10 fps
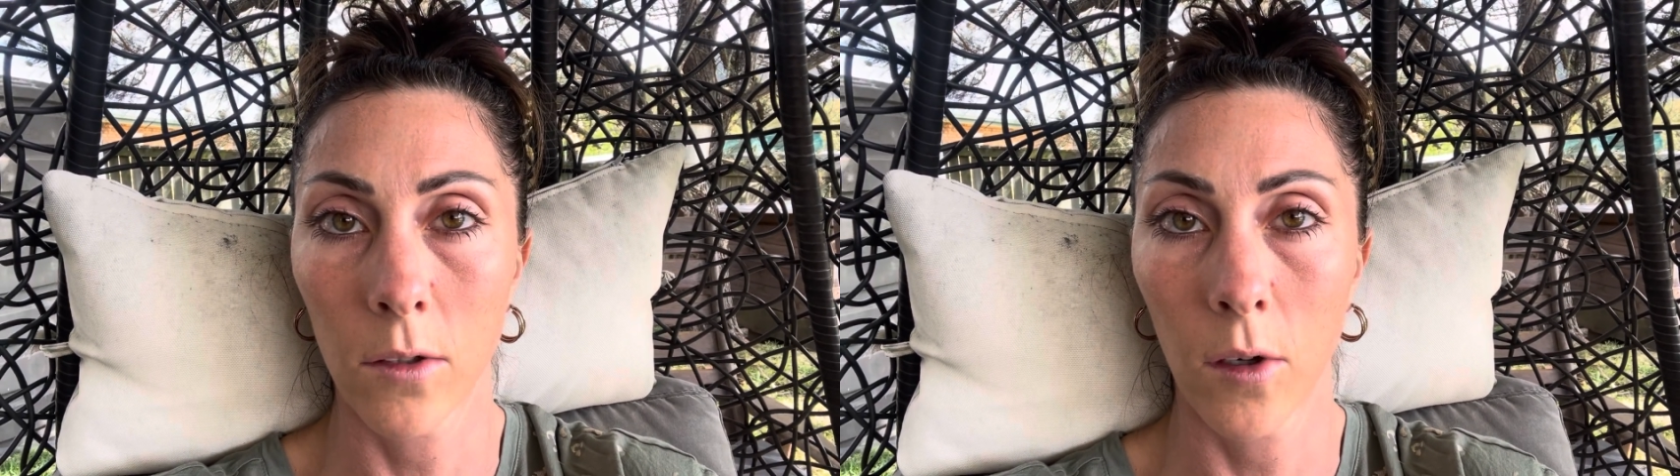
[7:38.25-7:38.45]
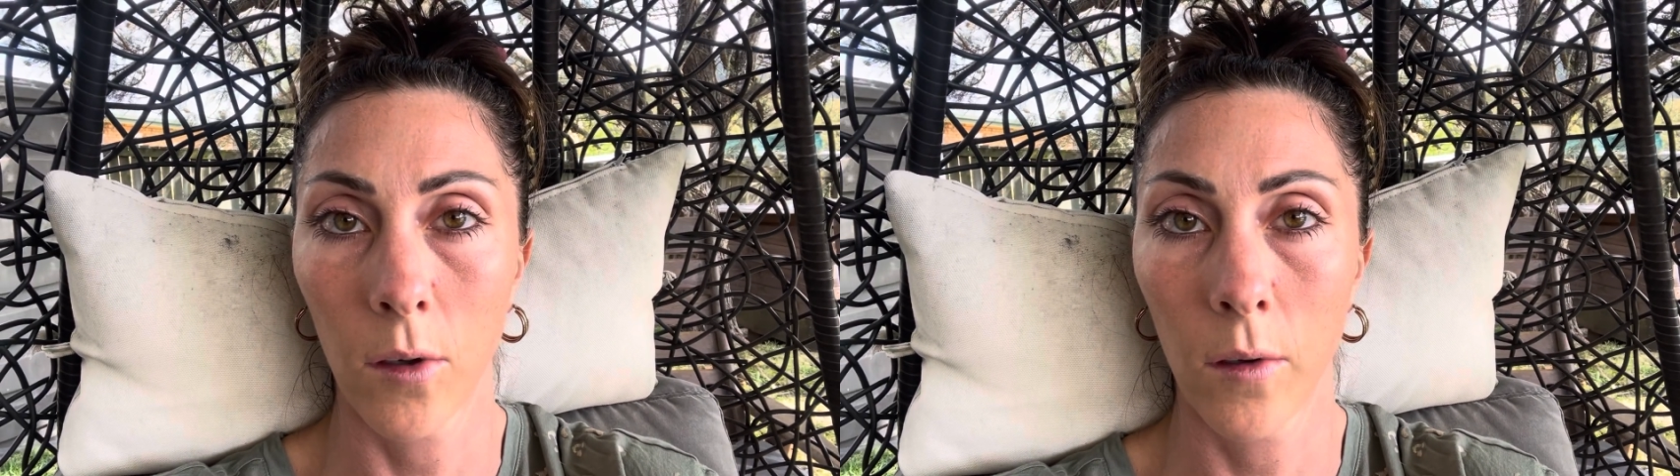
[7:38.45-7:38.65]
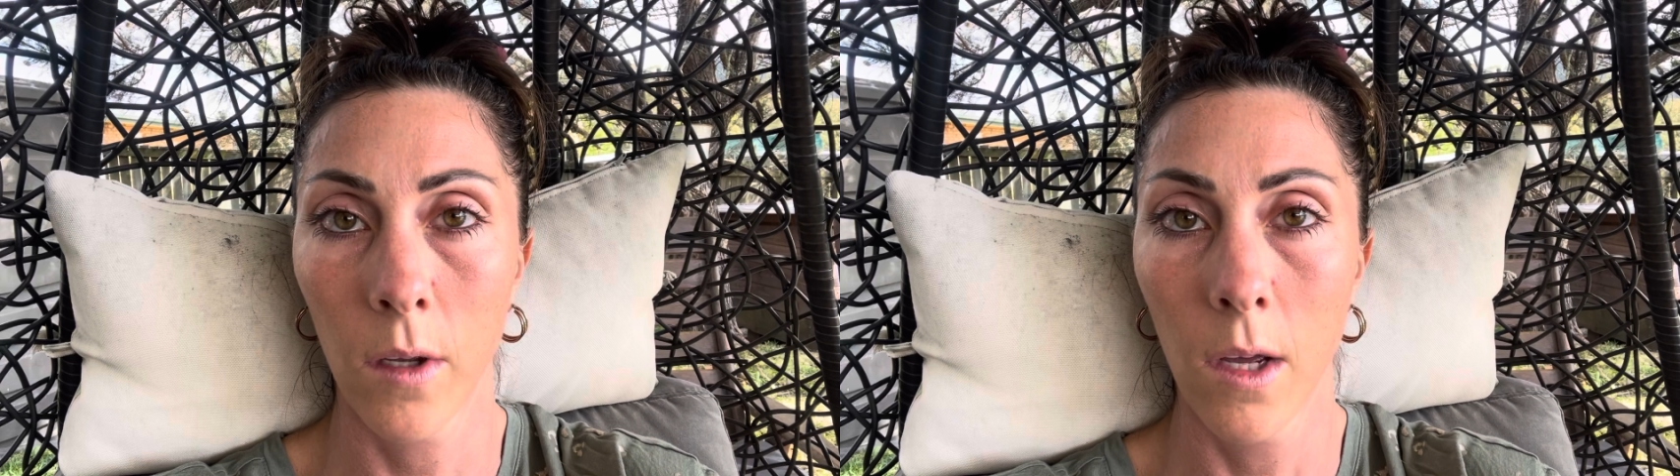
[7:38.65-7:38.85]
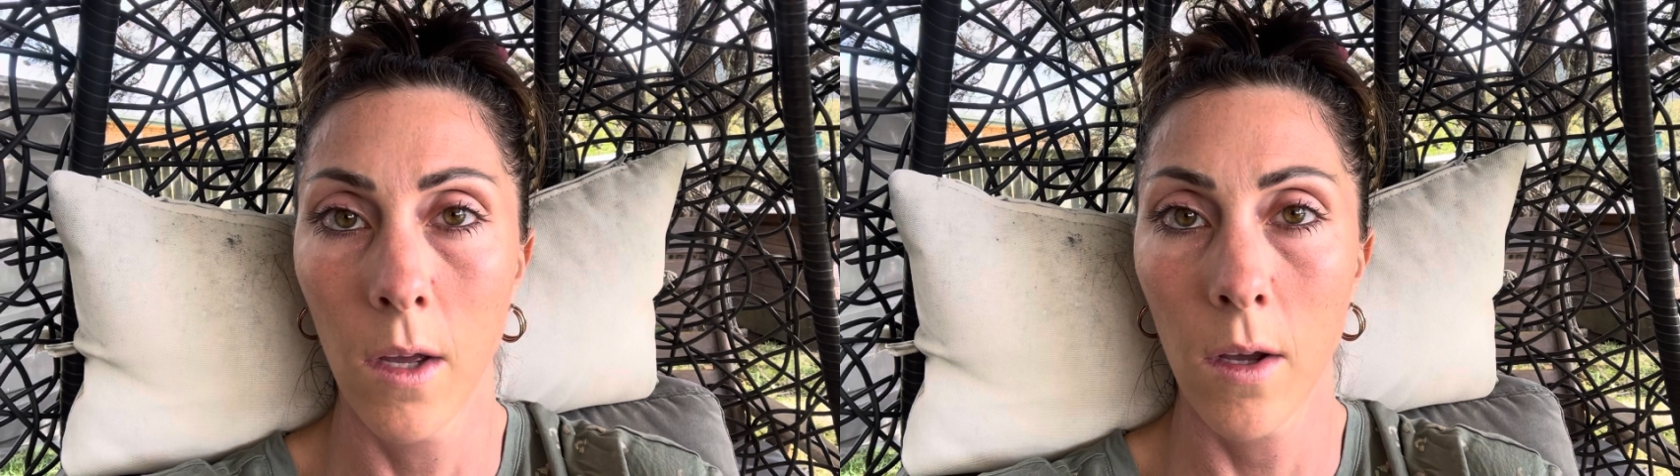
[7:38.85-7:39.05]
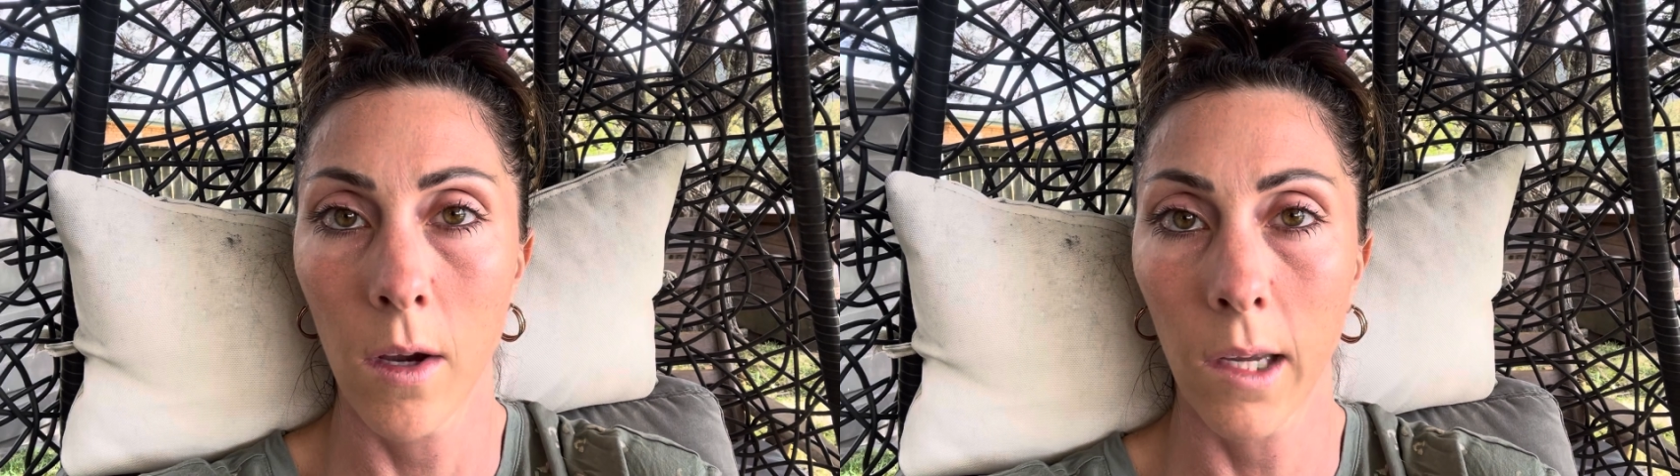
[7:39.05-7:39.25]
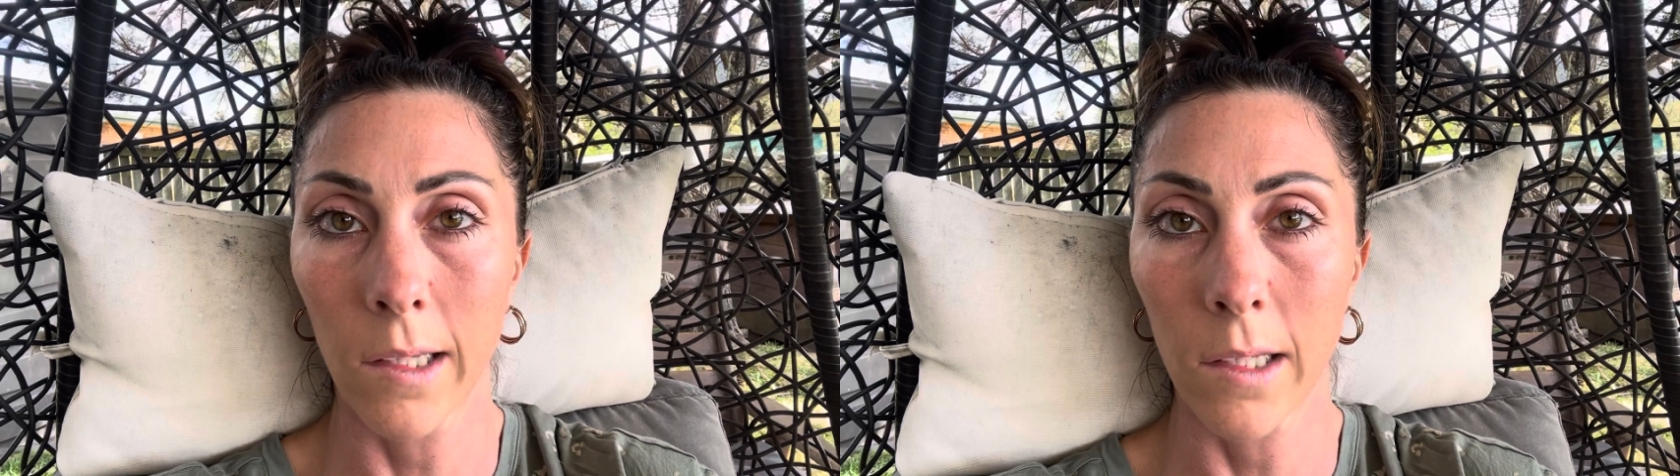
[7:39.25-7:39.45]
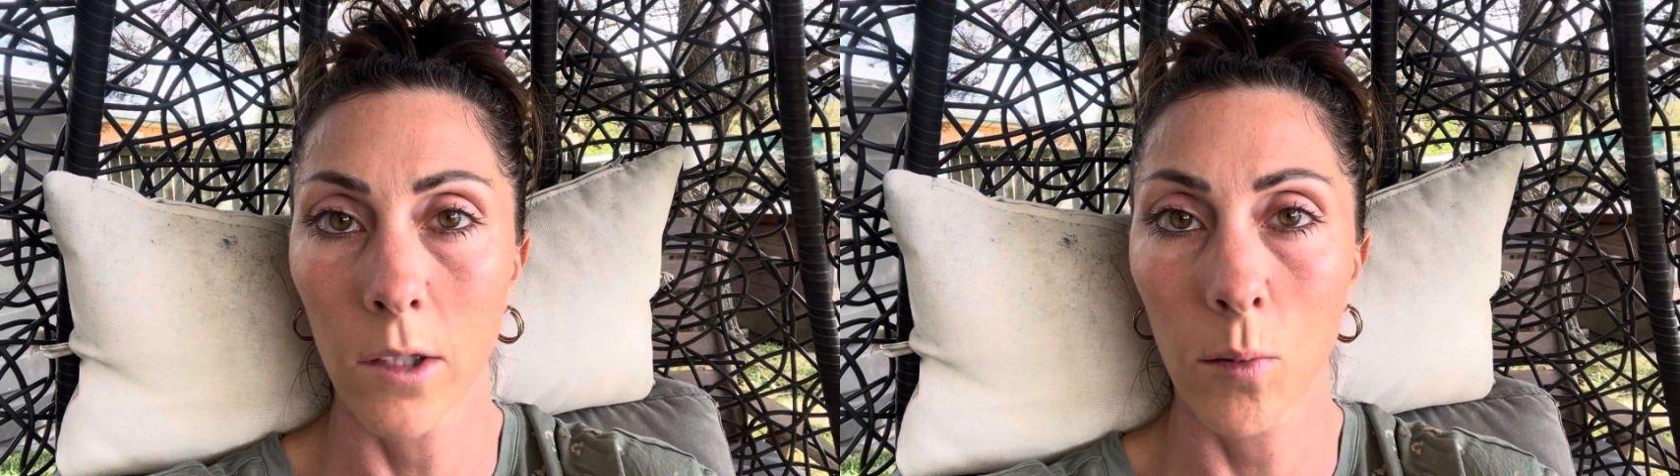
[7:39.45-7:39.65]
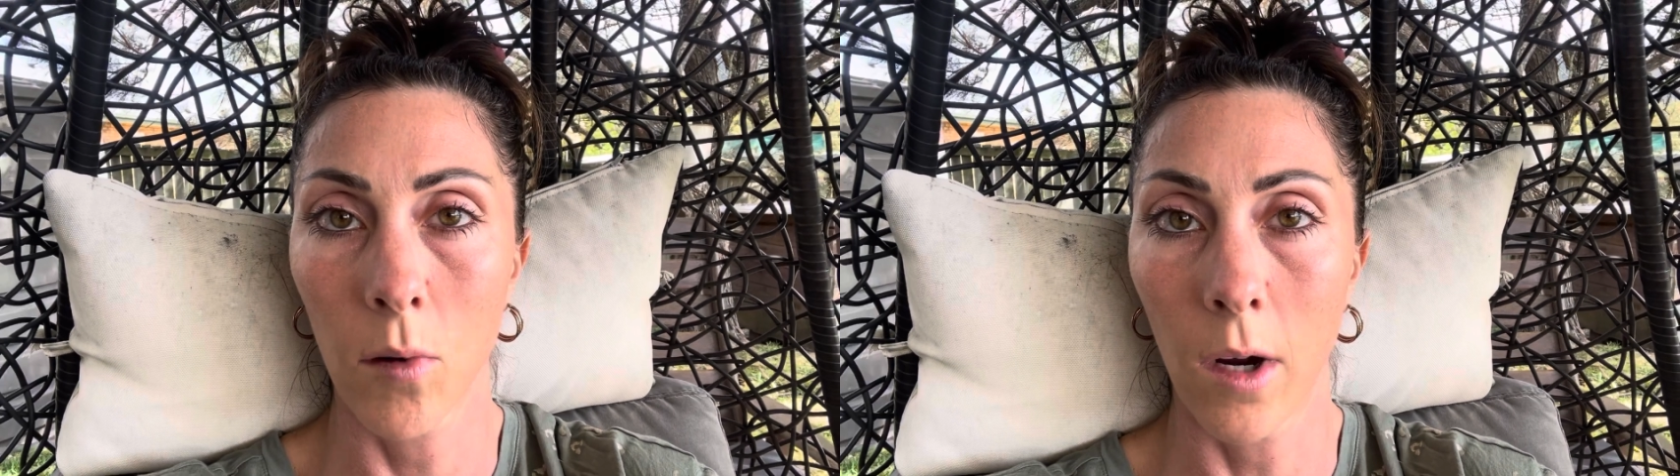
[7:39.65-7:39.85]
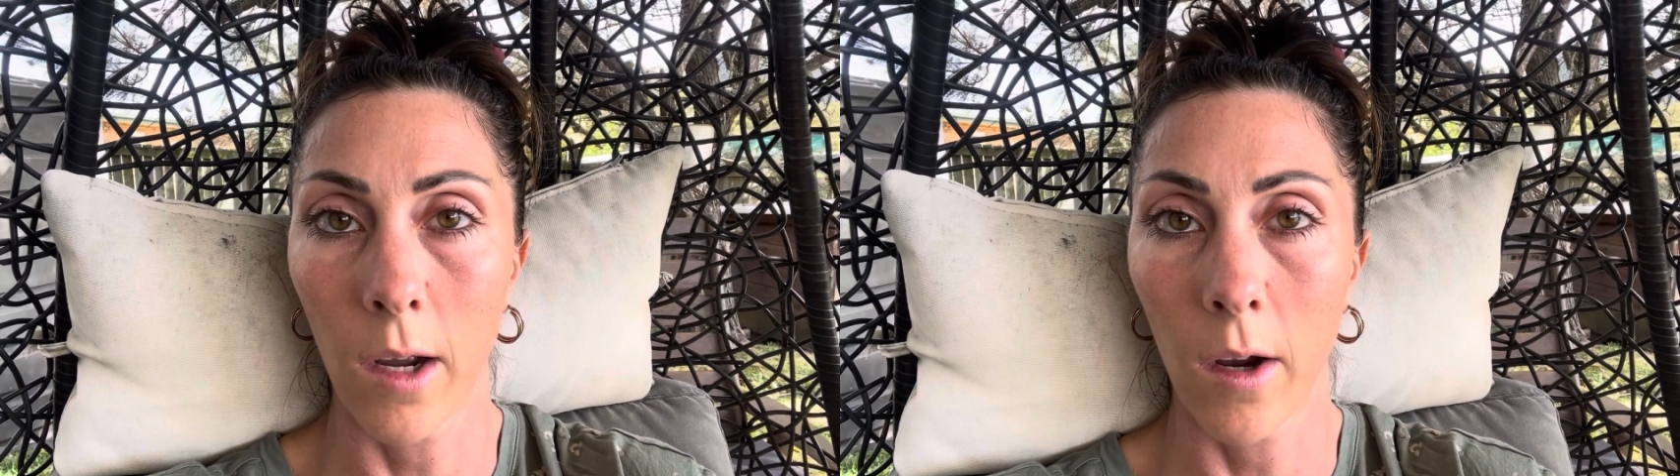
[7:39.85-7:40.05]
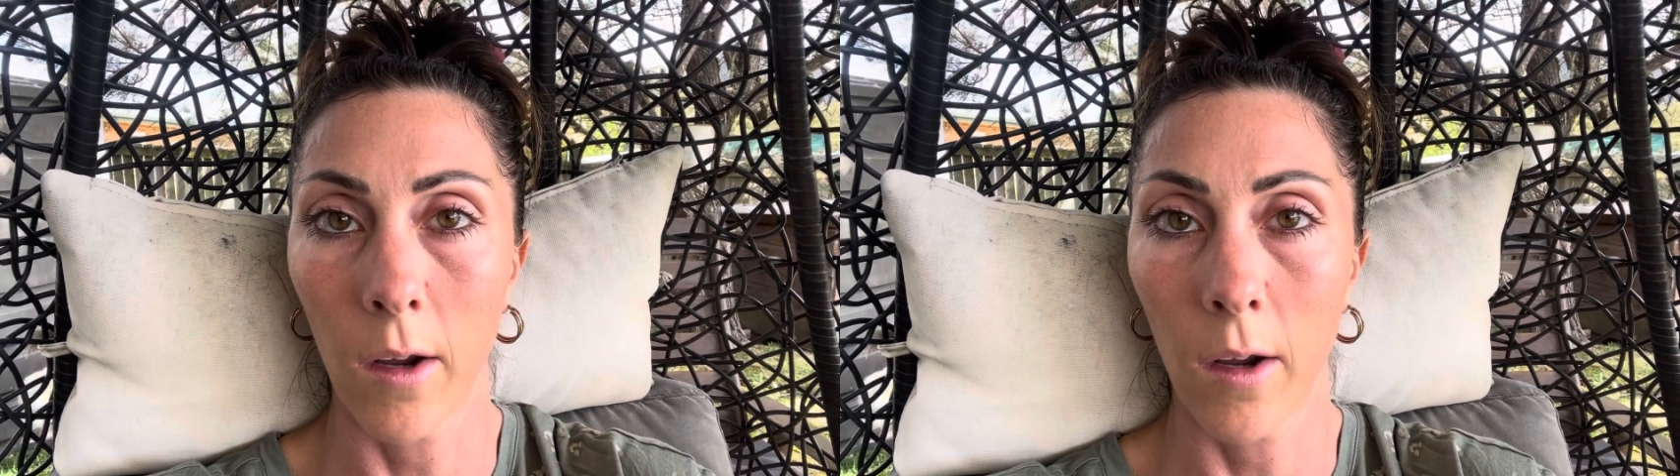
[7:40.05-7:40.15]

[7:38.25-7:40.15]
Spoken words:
So I guess that's why I